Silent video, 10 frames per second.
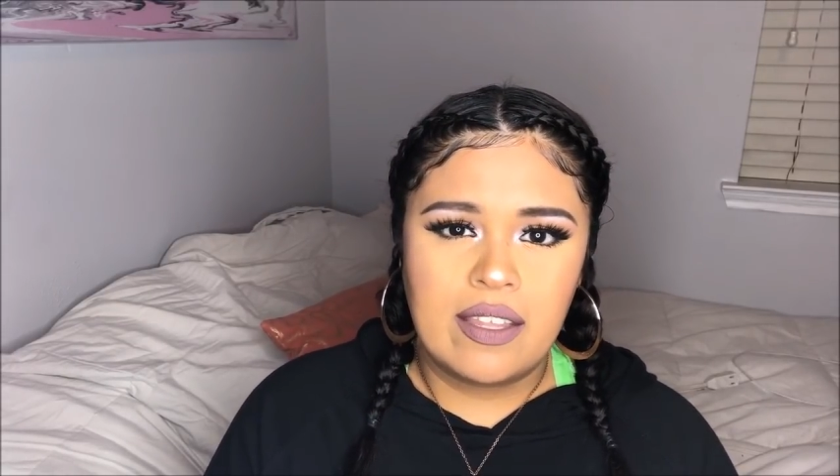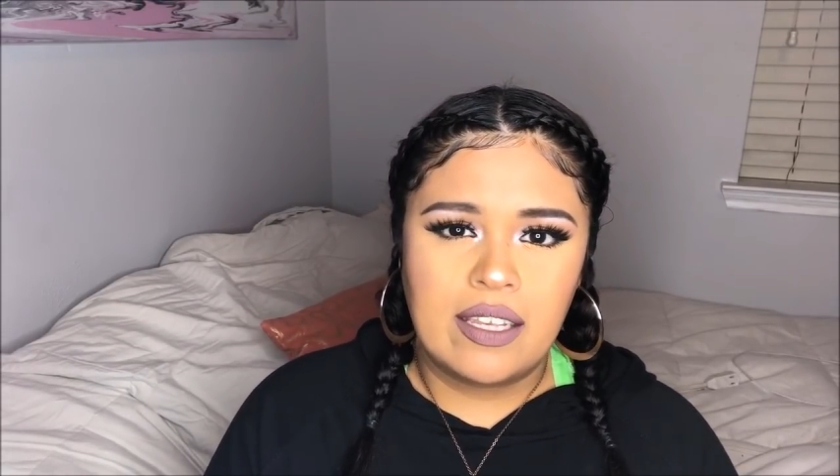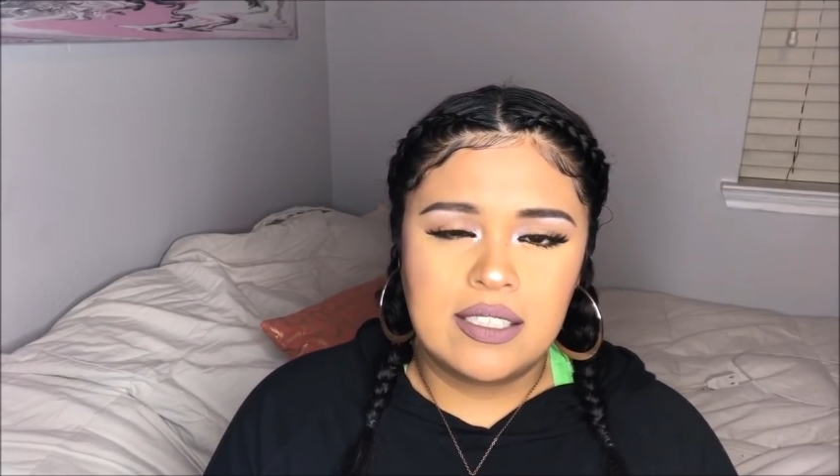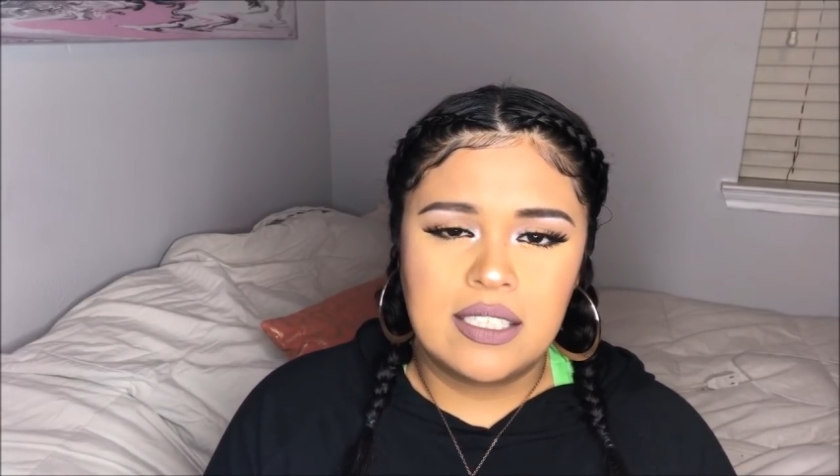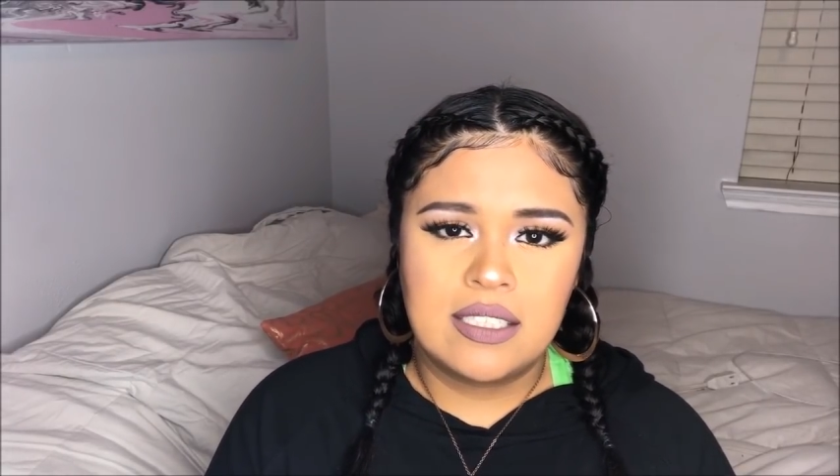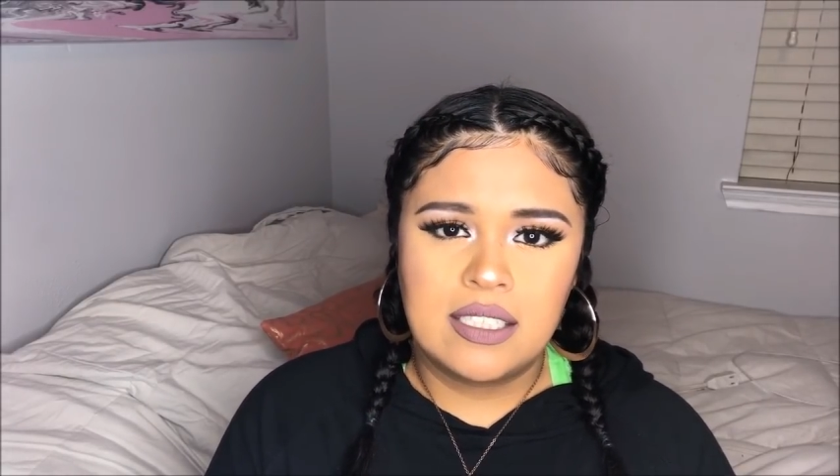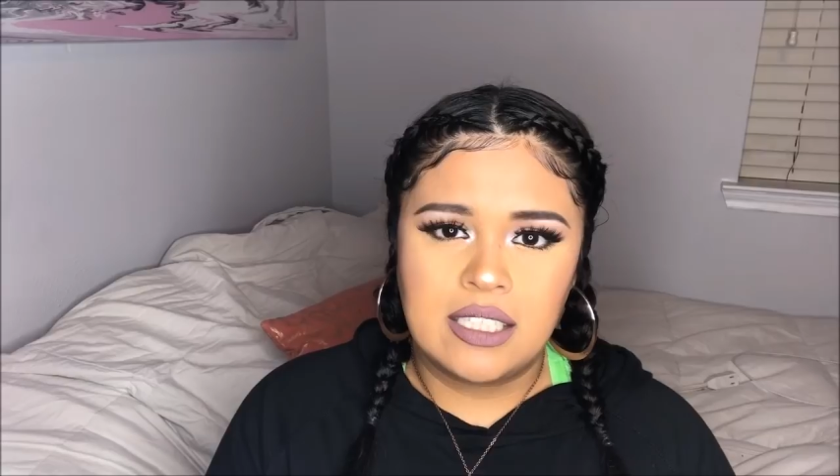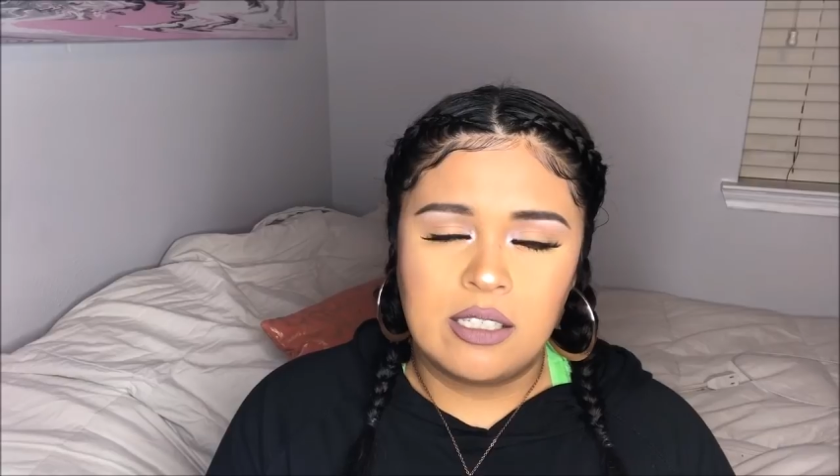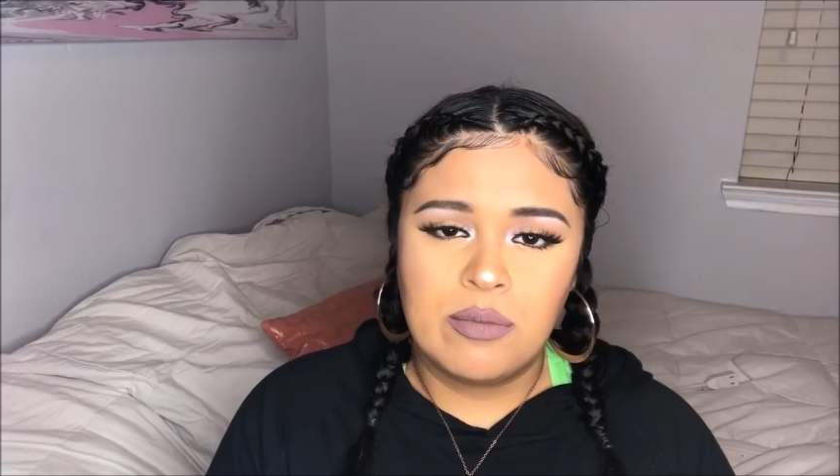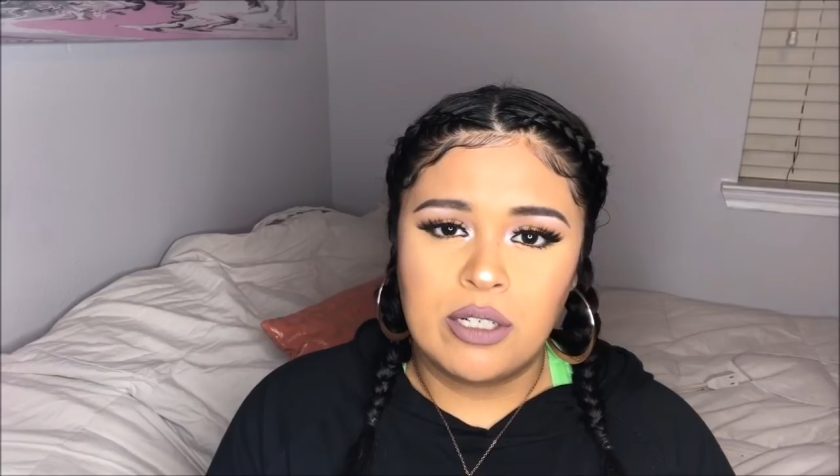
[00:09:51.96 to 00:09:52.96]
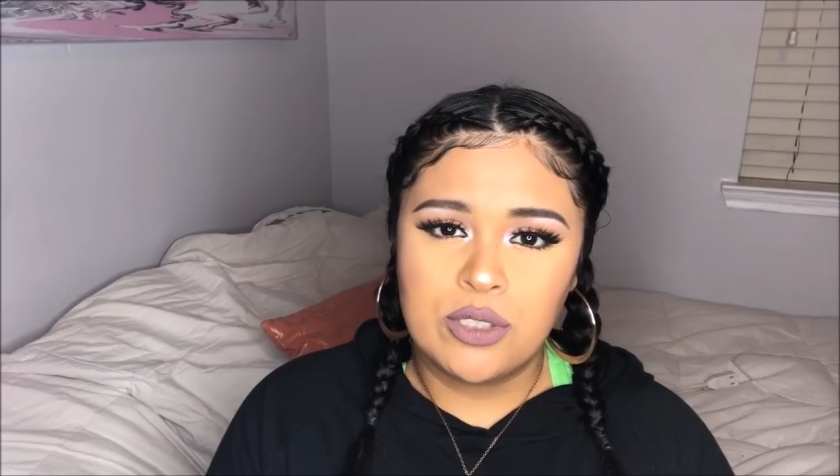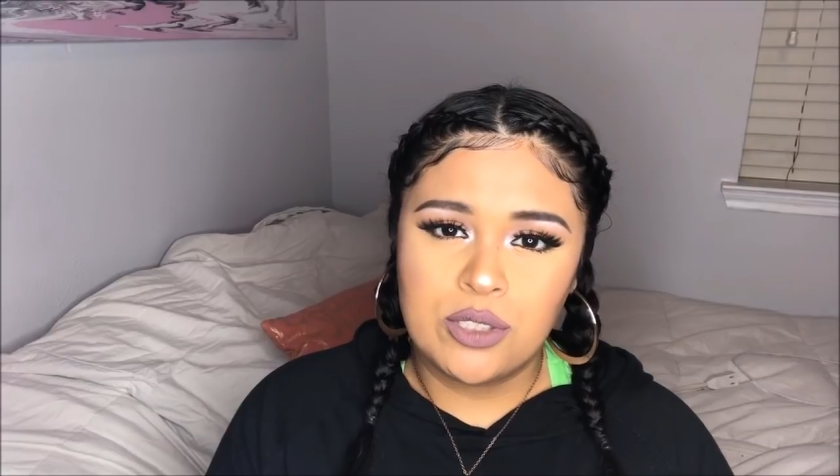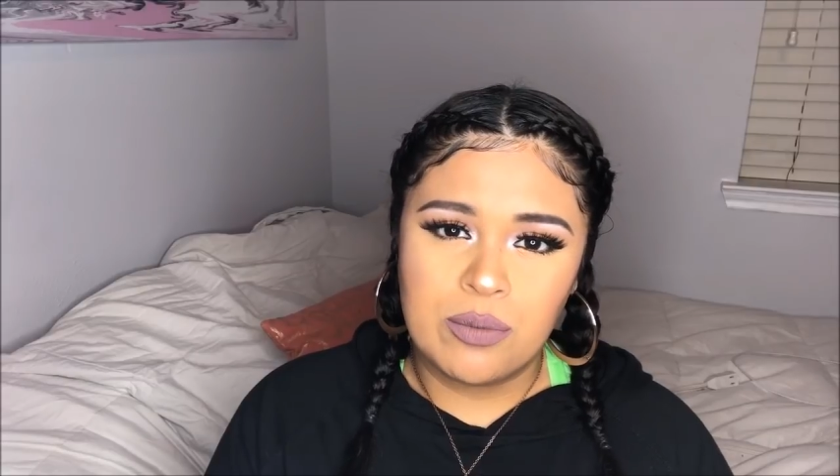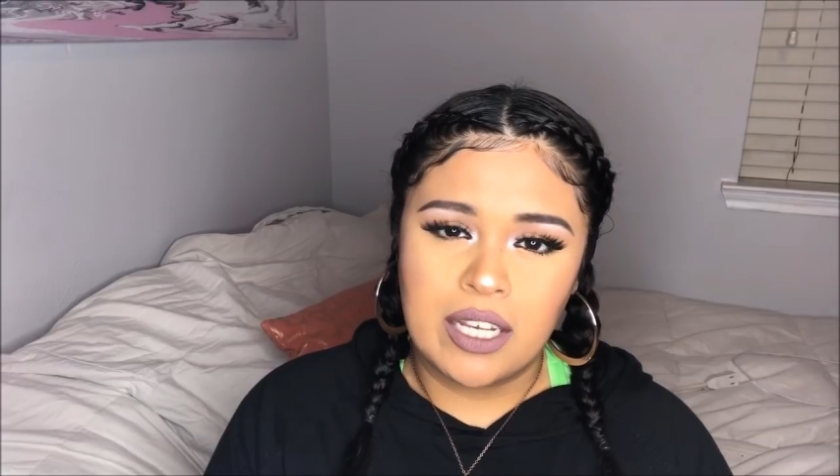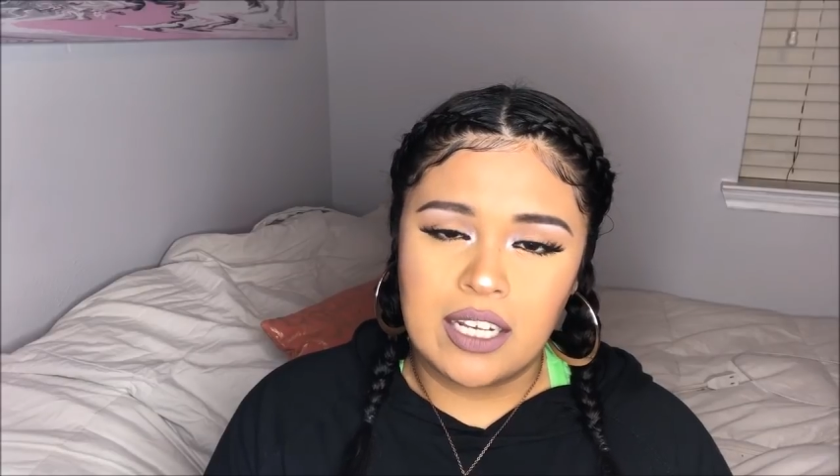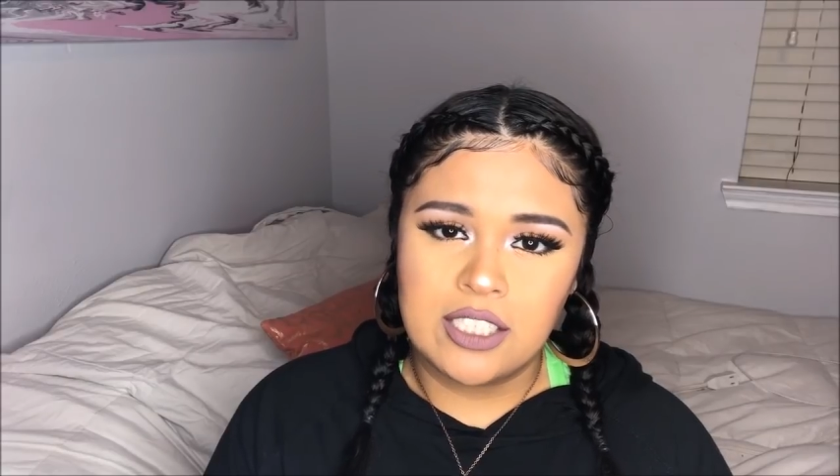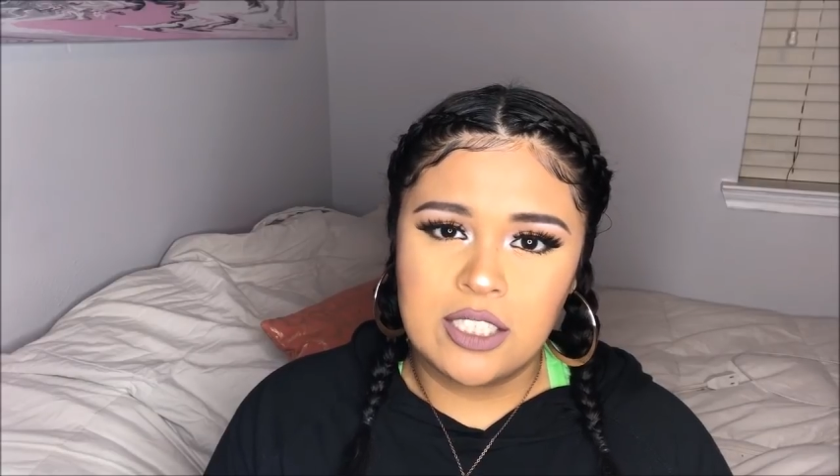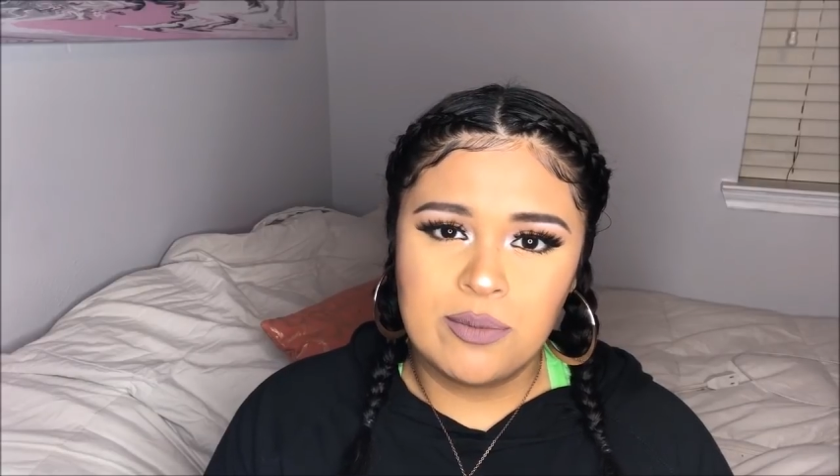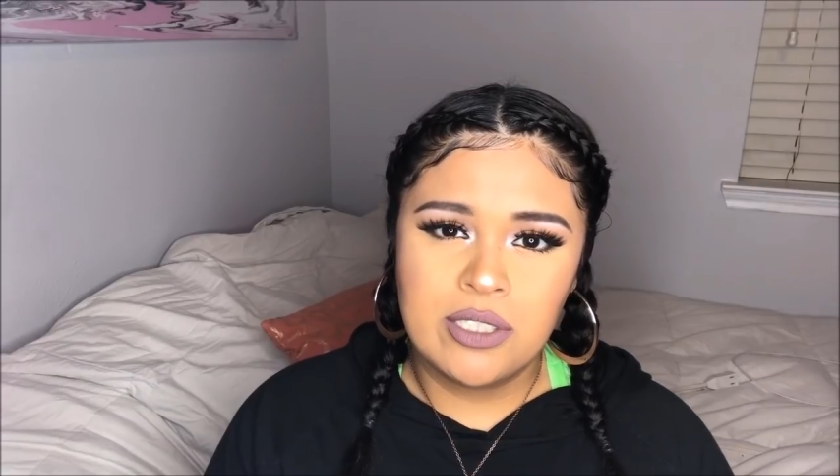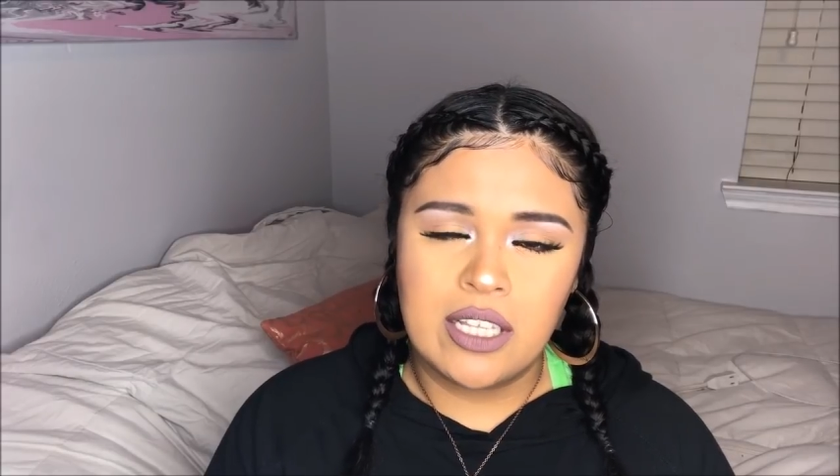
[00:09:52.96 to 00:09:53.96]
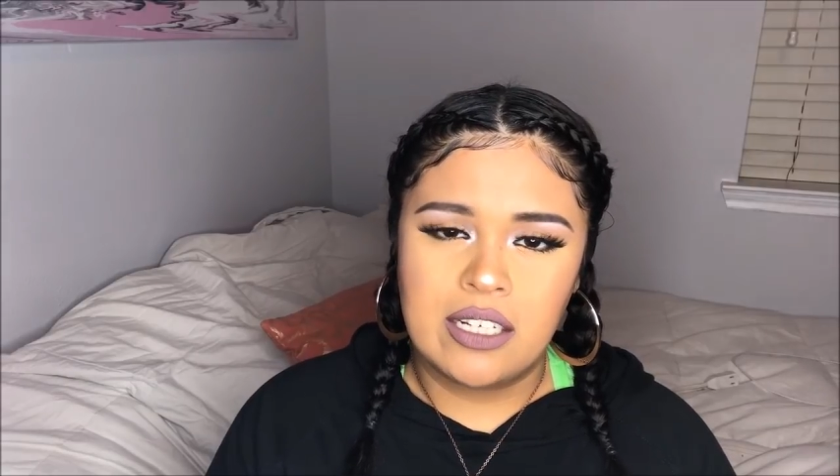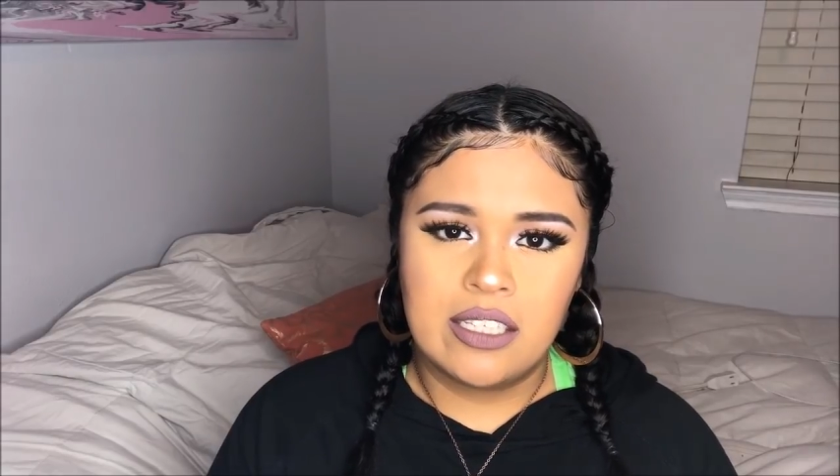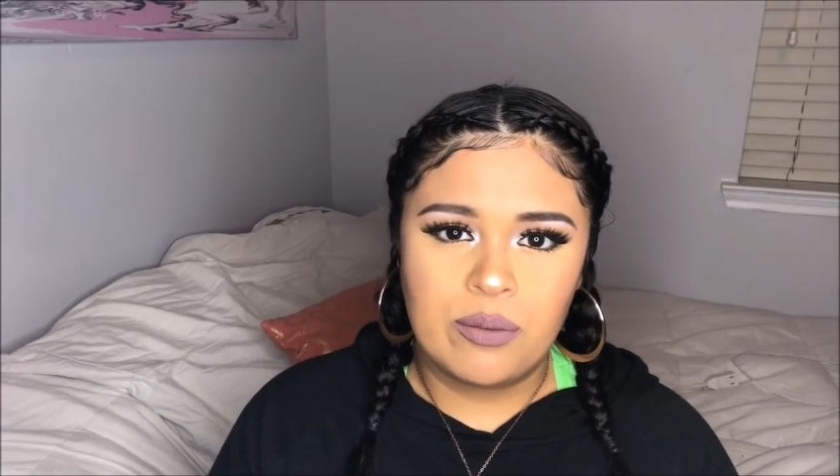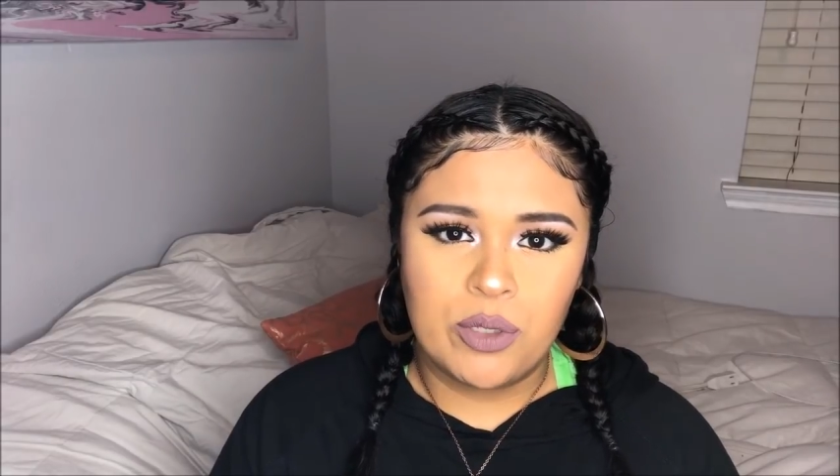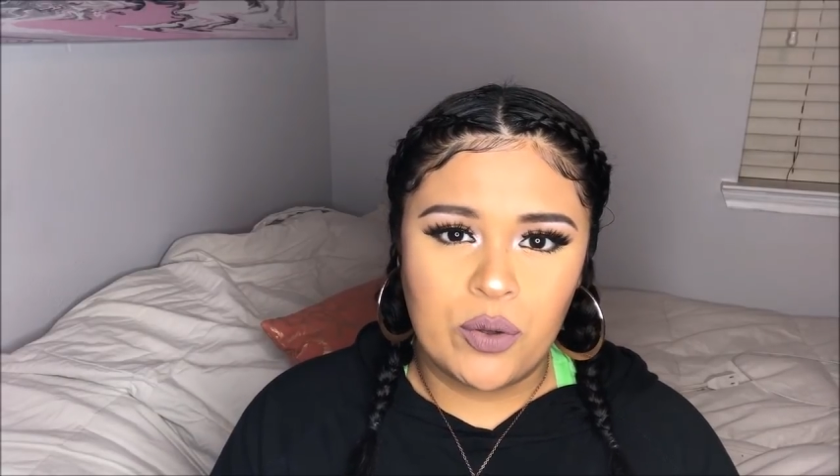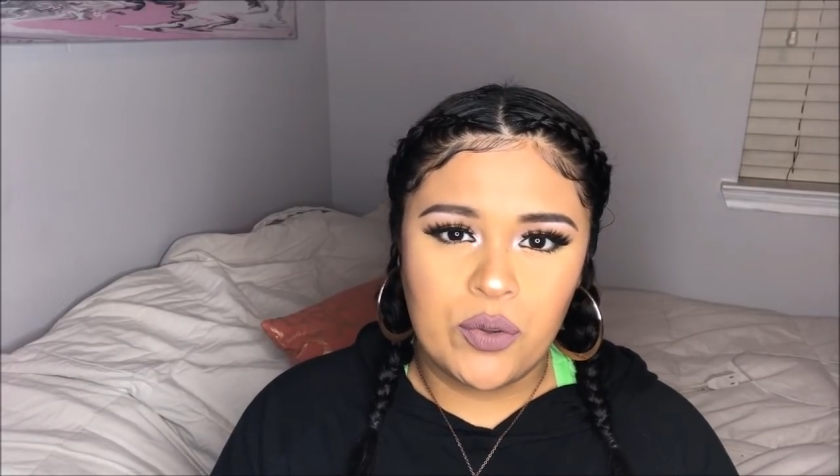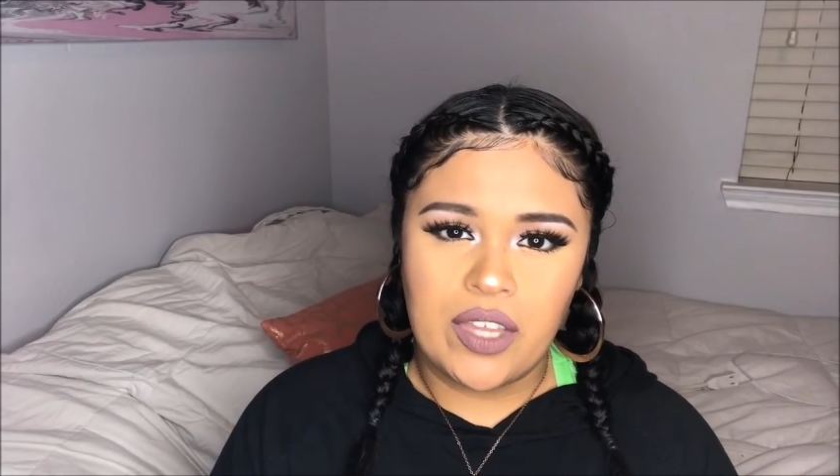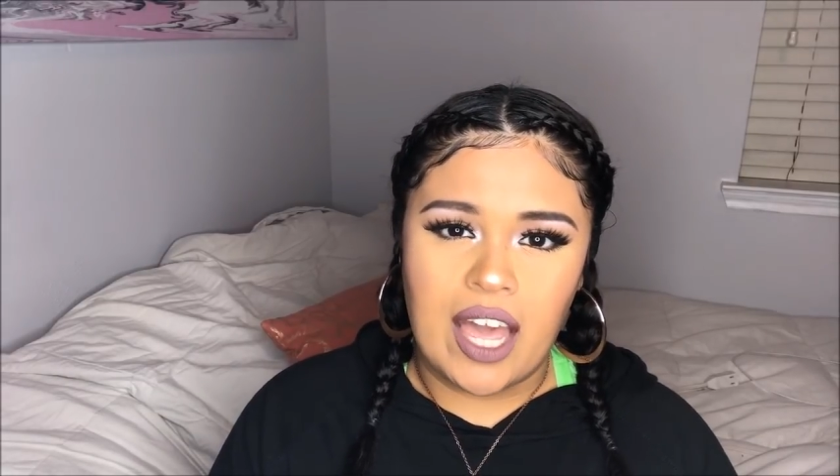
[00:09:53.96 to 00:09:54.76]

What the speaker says: they send an email to my customer letting them know